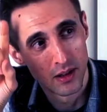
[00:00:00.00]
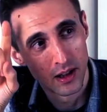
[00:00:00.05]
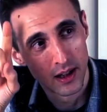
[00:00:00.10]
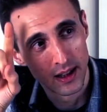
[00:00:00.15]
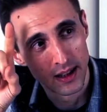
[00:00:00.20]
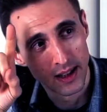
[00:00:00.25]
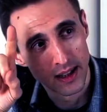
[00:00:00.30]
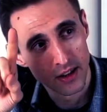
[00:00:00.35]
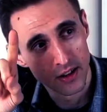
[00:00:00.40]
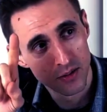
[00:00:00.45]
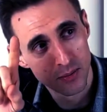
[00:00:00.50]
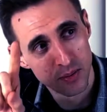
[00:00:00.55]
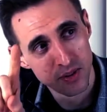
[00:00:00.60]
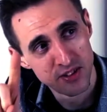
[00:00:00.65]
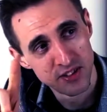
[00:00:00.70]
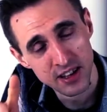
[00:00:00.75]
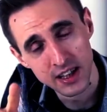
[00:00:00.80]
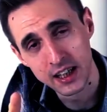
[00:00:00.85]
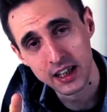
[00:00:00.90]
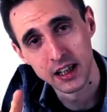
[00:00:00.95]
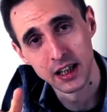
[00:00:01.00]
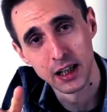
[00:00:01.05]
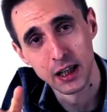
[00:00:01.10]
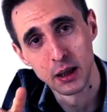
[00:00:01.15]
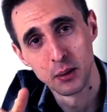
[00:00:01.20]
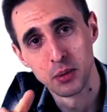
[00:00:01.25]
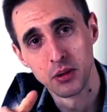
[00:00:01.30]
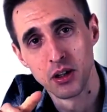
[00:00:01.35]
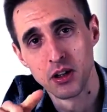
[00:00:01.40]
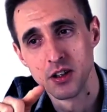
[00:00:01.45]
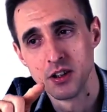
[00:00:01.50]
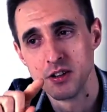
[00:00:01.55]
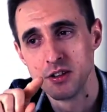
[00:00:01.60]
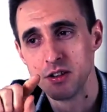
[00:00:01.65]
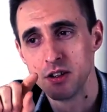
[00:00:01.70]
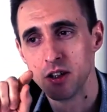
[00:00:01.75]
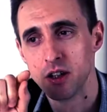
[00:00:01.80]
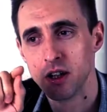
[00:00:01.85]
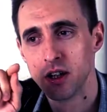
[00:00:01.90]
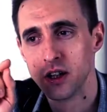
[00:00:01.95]
And that particularly applies
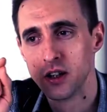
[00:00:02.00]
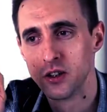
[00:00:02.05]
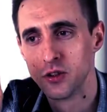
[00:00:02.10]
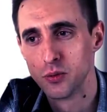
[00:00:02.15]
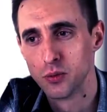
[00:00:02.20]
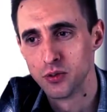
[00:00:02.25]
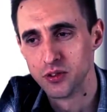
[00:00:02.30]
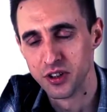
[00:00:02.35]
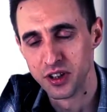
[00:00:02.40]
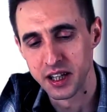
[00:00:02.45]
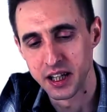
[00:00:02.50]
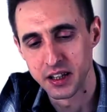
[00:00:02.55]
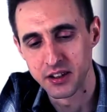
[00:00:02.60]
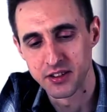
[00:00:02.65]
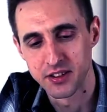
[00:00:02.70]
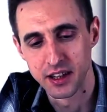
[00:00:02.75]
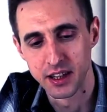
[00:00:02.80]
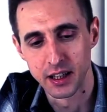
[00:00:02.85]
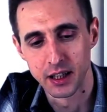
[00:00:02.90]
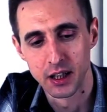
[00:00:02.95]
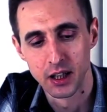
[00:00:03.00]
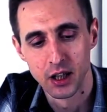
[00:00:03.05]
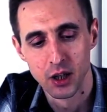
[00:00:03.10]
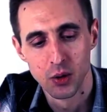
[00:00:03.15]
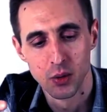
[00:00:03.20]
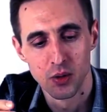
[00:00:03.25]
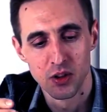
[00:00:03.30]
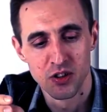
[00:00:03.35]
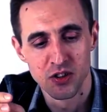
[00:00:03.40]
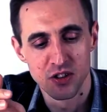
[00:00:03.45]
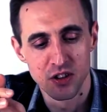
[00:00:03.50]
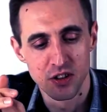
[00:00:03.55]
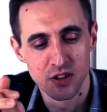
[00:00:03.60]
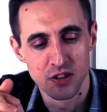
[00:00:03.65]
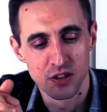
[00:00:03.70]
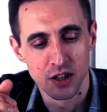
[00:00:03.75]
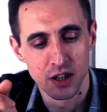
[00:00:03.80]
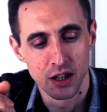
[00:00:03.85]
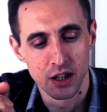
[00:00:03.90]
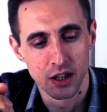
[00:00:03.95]
towards the next thing, which
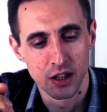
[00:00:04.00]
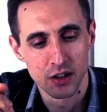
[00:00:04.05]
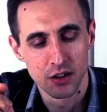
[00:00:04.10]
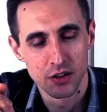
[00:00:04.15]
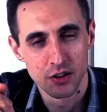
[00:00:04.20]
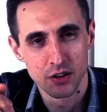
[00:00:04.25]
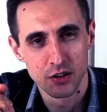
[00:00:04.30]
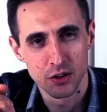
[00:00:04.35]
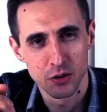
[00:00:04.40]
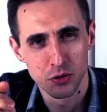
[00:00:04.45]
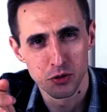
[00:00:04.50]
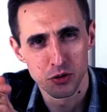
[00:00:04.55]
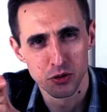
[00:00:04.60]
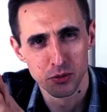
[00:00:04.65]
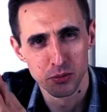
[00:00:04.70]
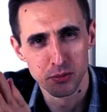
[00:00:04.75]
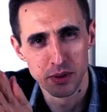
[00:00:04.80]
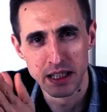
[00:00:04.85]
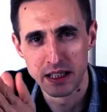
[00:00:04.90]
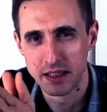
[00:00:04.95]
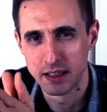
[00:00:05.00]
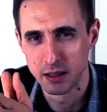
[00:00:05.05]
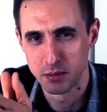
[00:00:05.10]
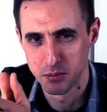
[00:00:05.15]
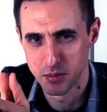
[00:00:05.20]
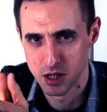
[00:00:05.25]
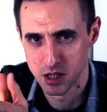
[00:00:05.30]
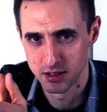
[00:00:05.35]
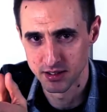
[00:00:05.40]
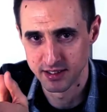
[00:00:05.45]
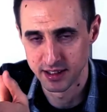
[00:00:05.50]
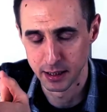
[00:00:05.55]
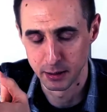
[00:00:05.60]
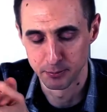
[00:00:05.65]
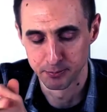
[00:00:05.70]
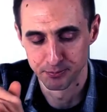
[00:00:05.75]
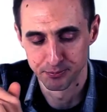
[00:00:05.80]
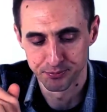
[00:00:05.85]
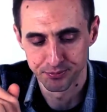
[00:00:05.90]
is social media marketing.